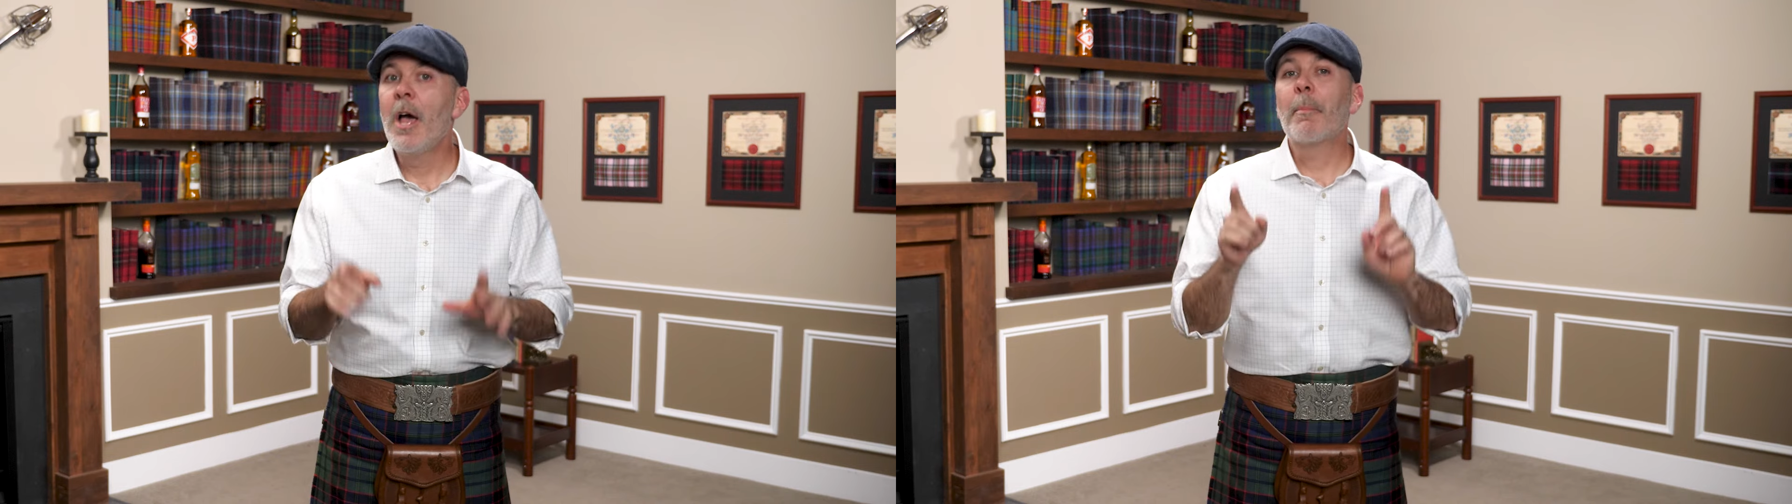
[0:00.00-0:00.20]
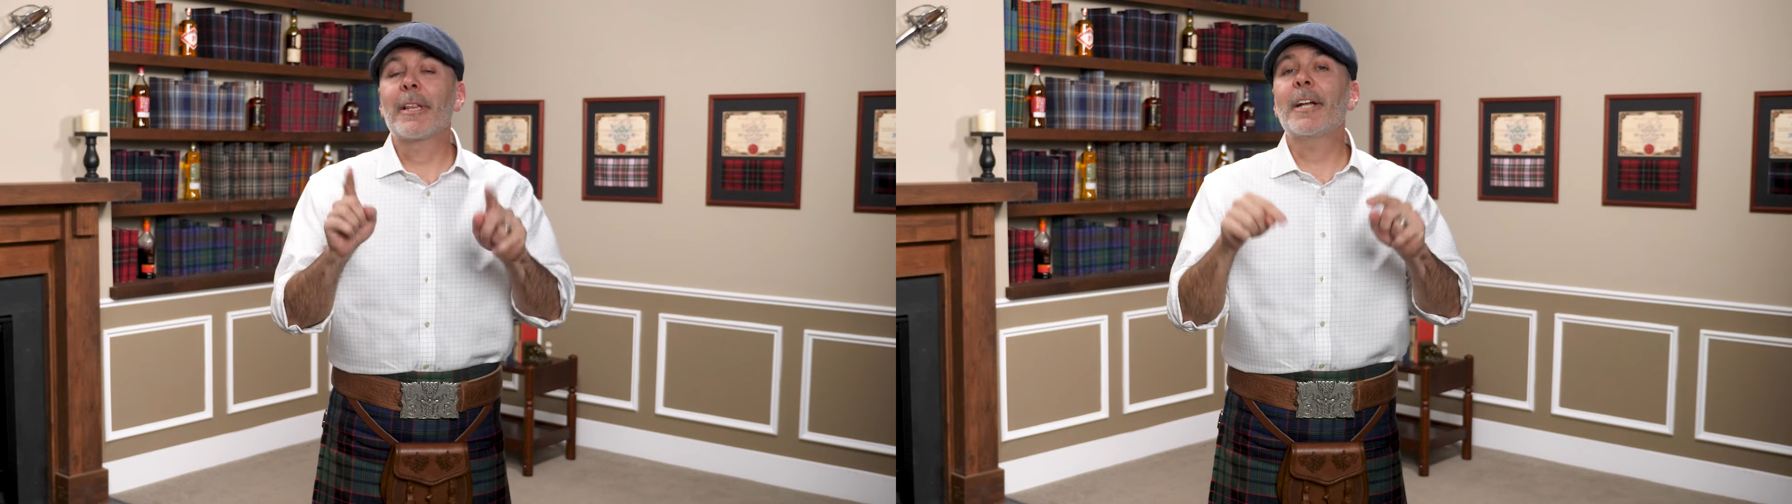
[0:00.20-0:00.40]

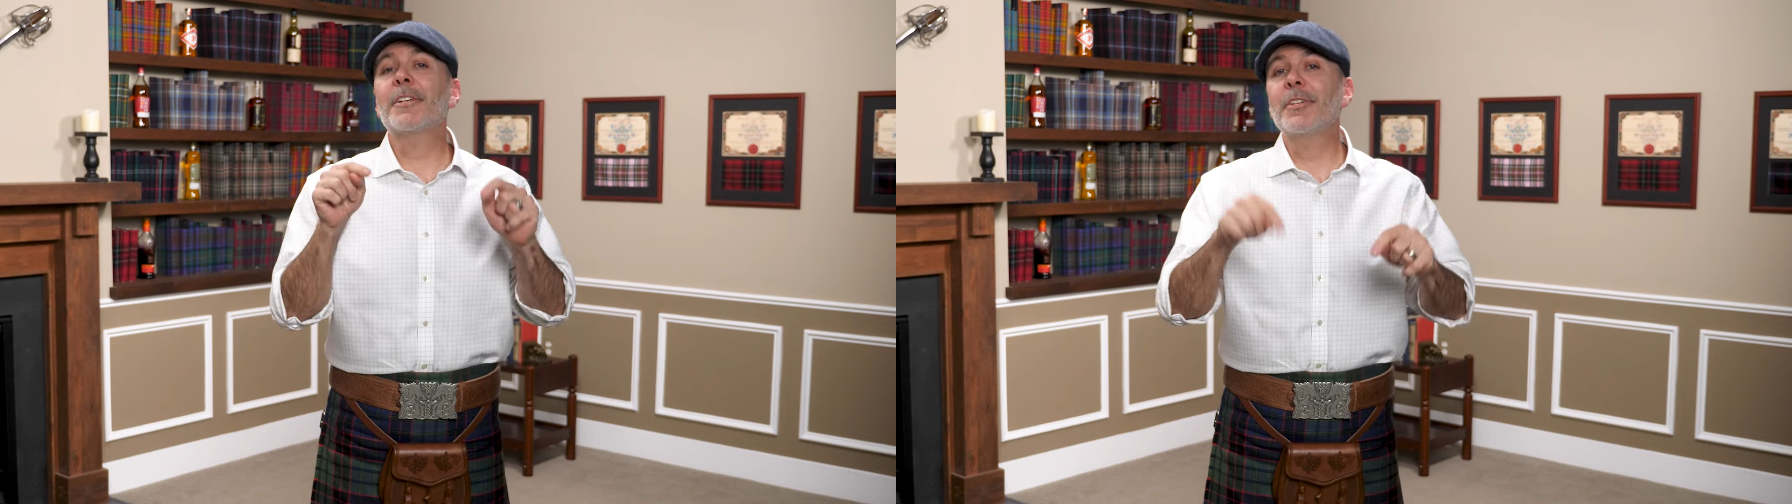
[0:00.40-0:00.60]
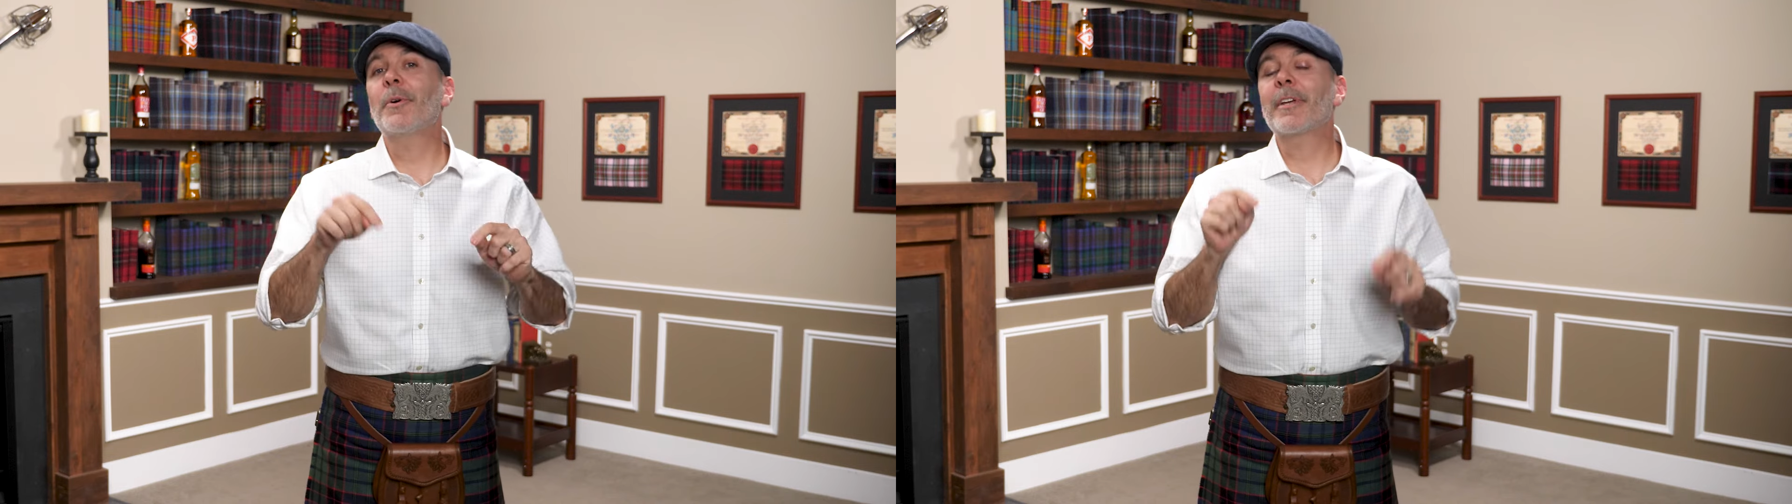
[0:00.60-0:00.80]
But let
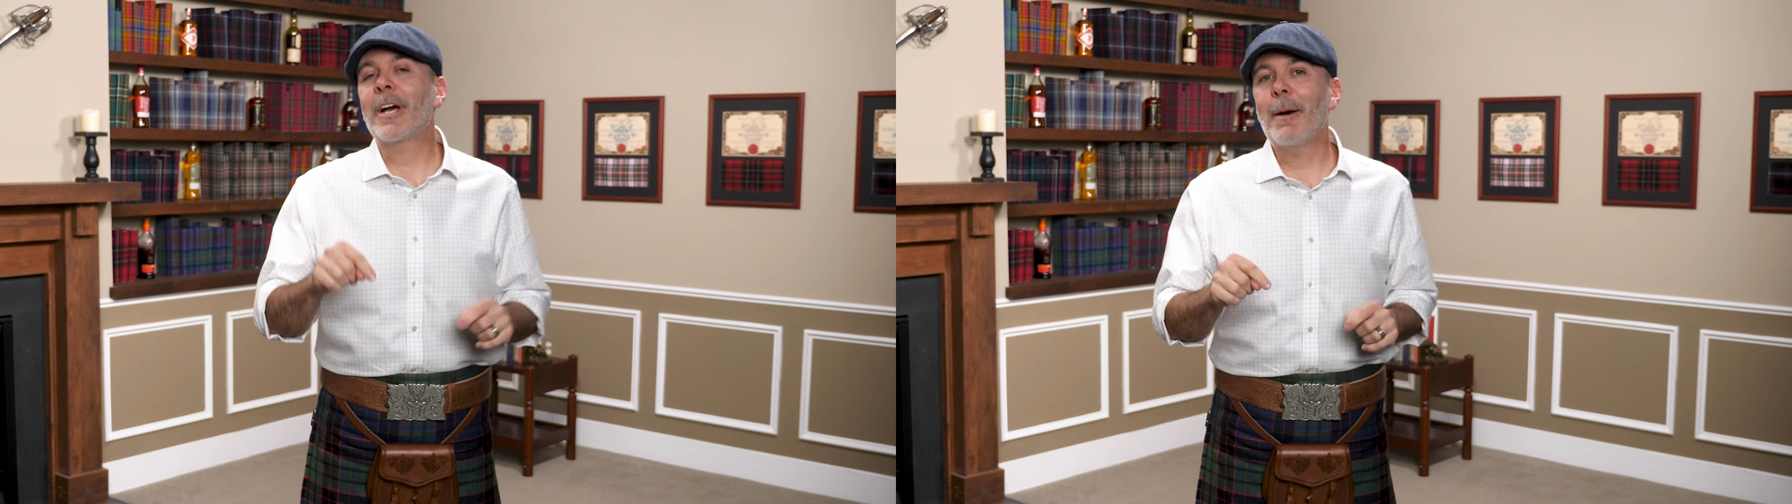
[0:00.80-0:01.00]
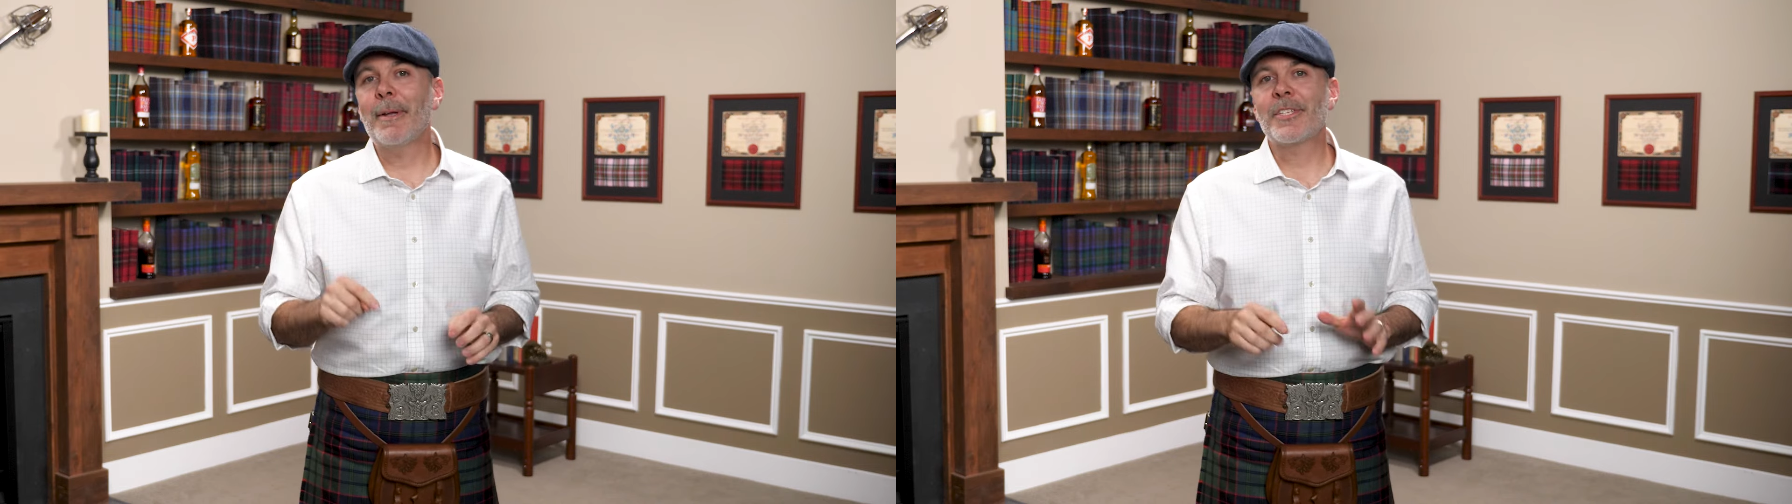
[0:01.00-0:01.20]
us know in the
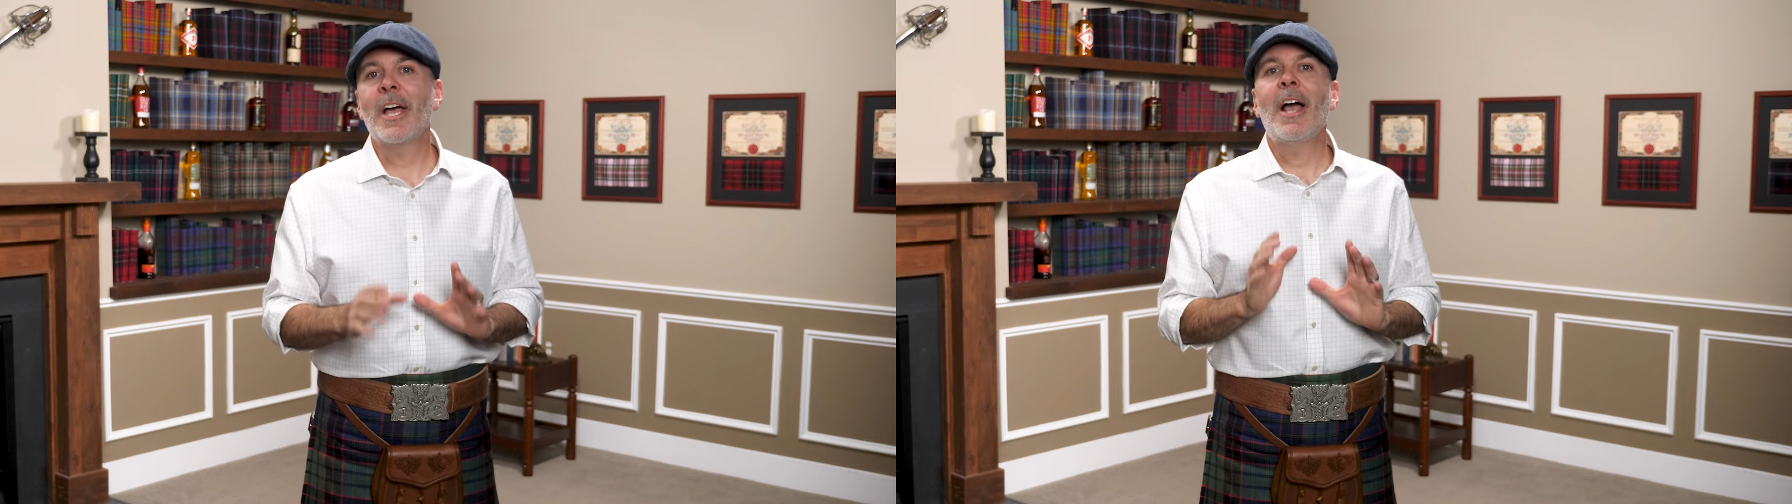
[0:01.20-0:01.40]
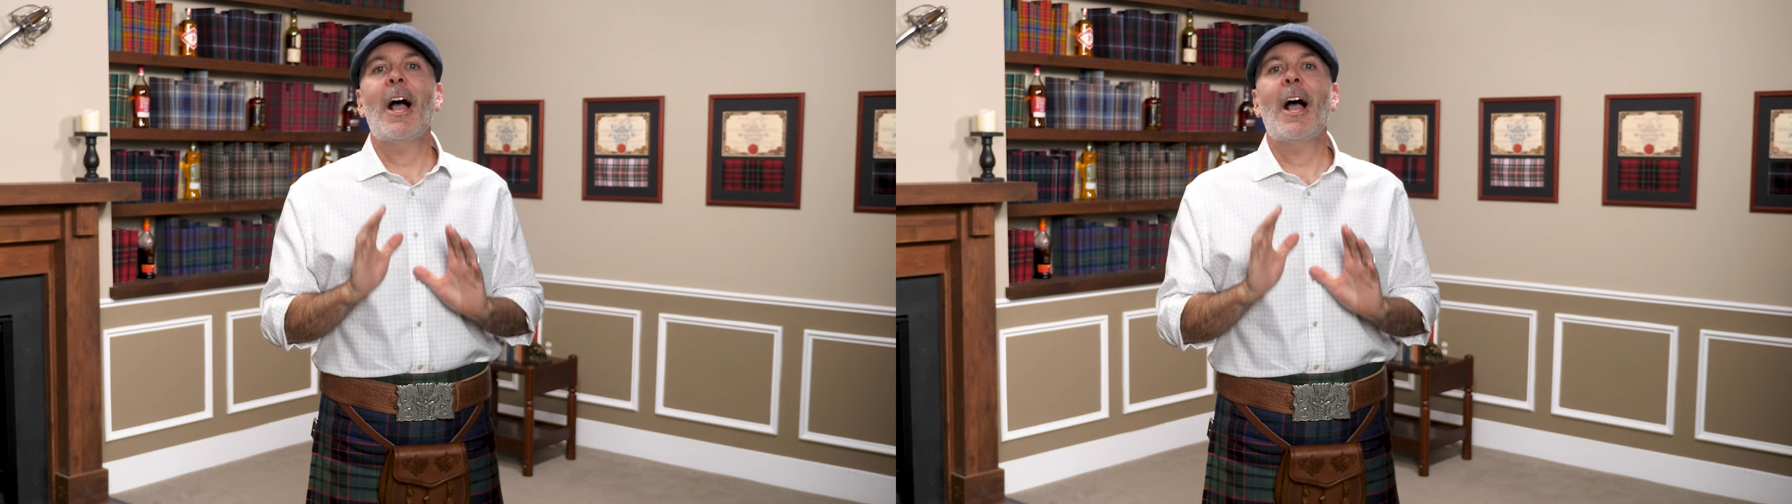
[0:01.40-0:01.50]
comments